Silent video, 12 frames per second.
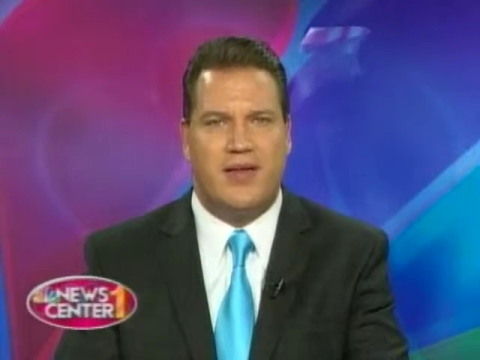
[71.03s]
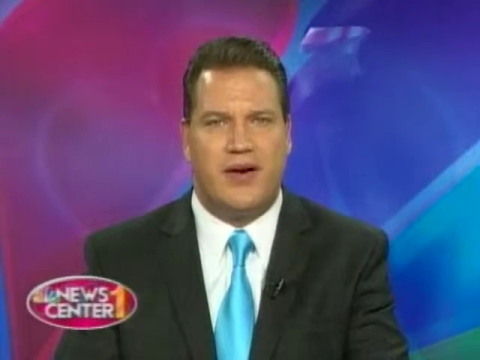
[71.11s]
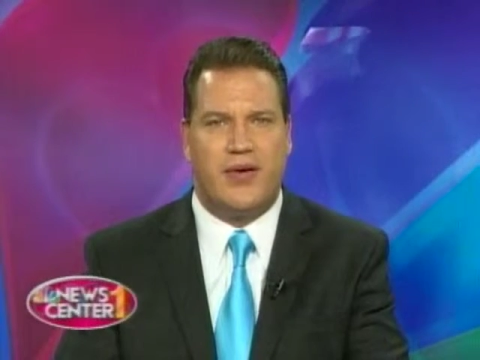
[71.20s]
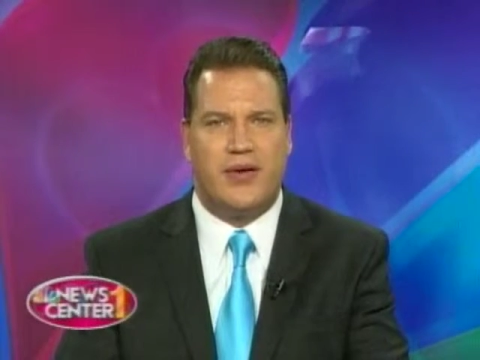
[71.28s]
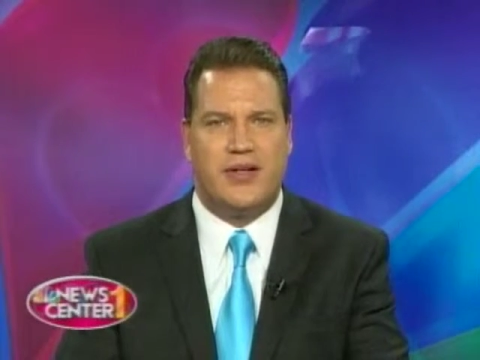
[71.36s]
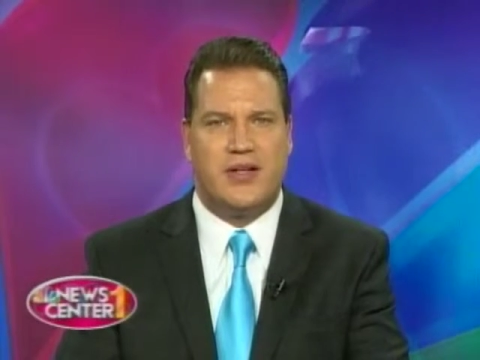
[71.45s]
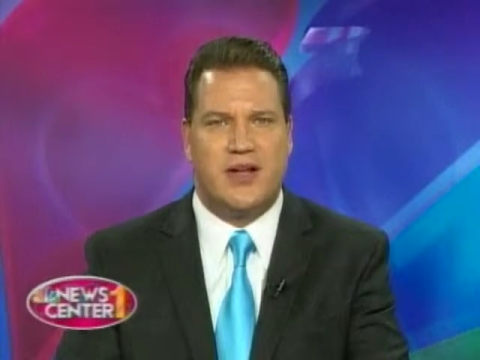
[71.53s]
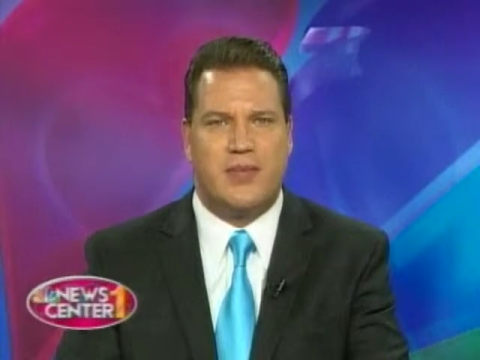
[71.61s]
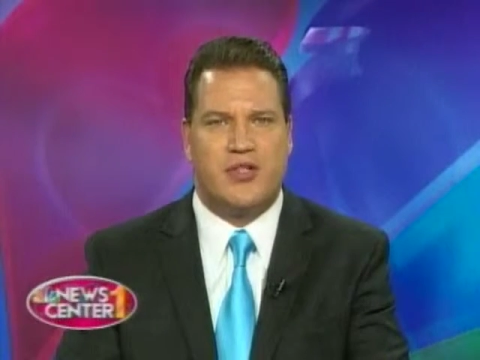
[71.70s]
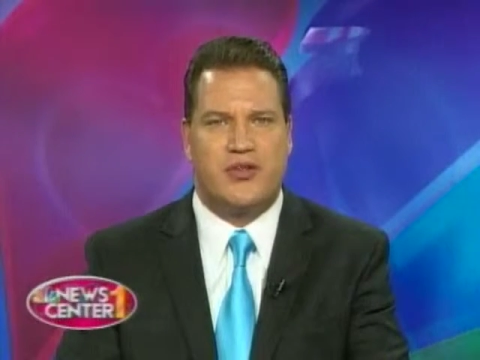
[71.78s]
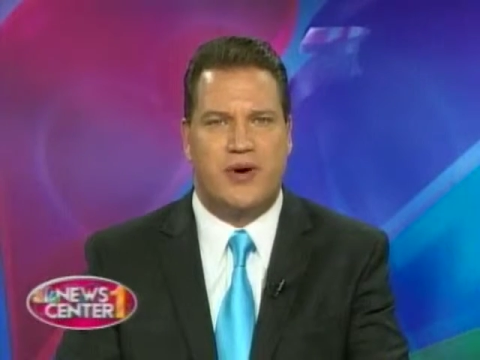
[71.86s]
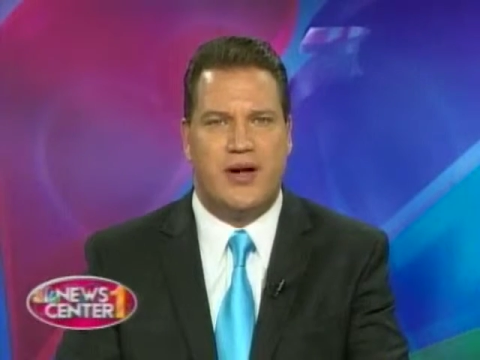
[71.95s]
They're going to
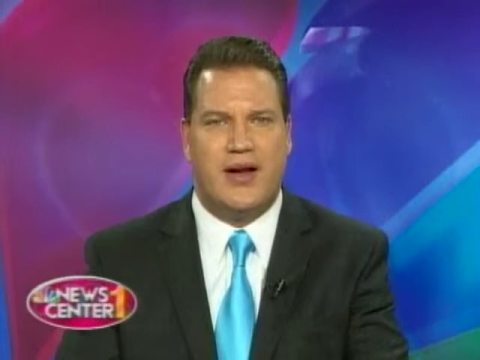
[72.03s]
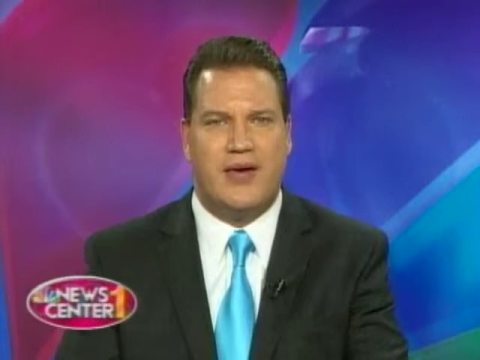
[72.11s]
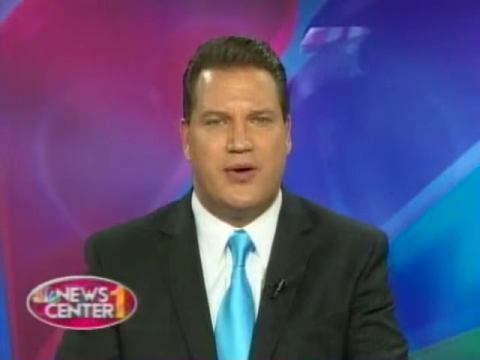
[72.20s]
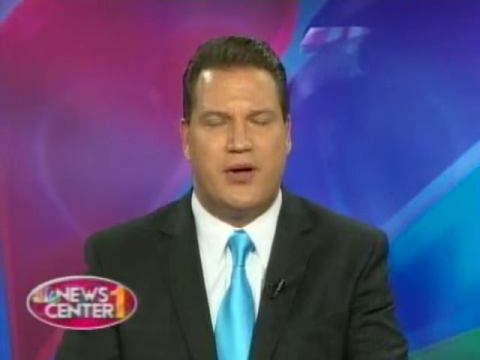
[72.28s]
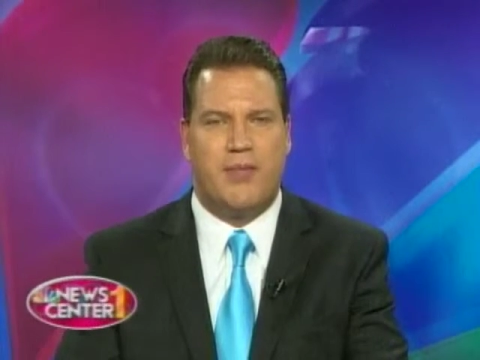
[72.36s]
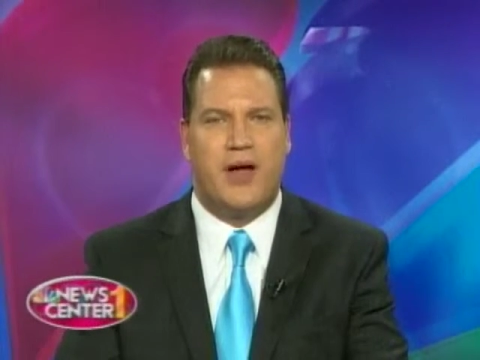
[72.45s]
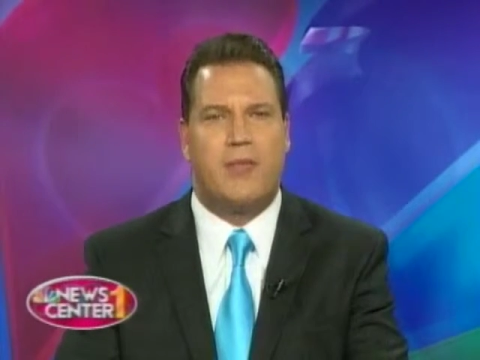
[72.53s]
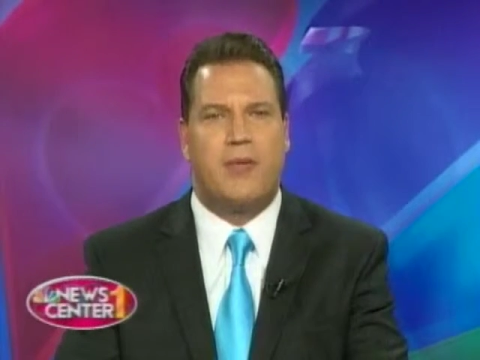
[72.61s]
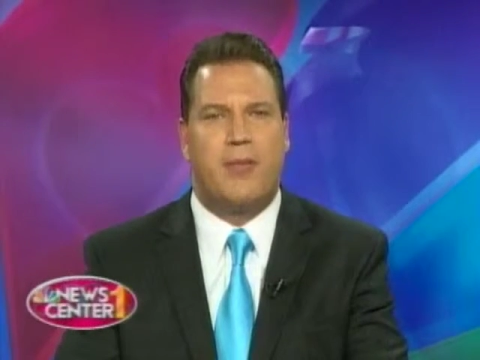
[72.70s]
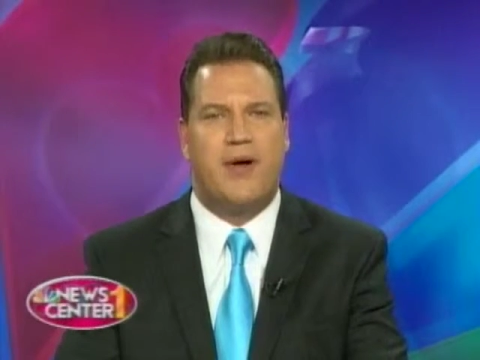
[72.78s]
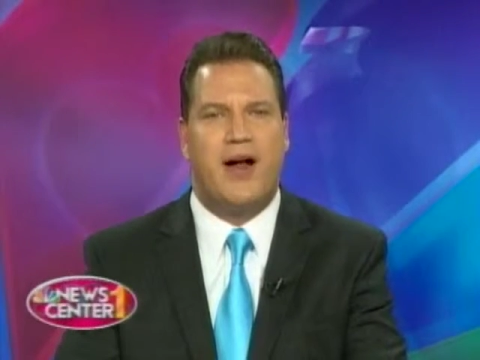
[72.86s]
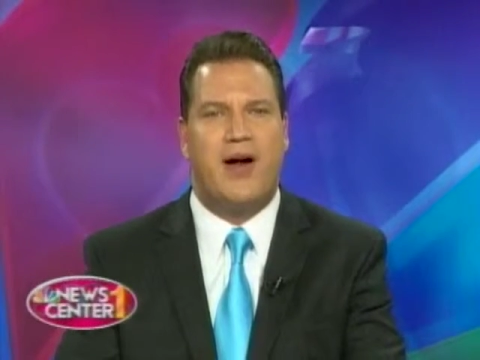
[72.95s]
demonstrate how you can better
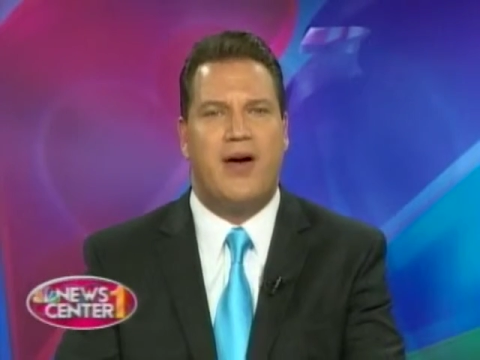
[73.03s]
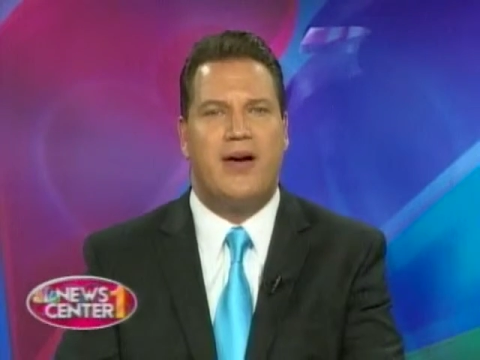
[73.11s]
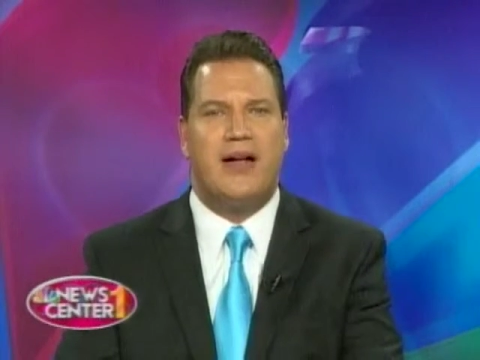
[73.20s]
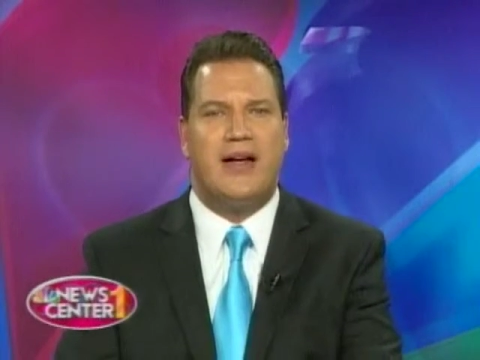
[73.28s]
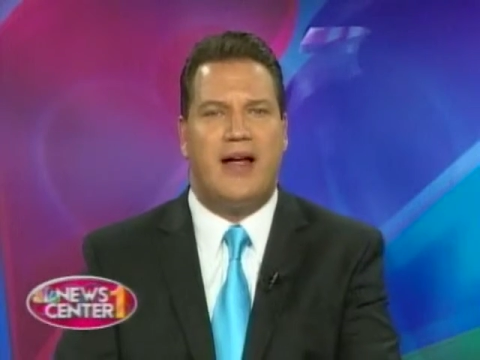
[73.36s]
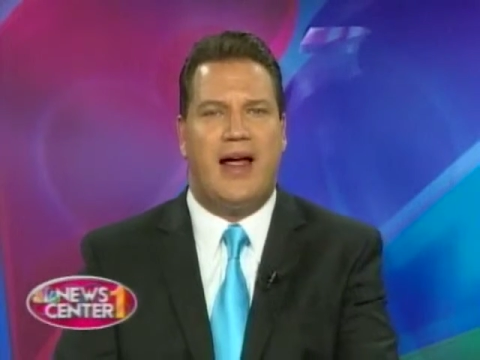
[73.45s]
prepare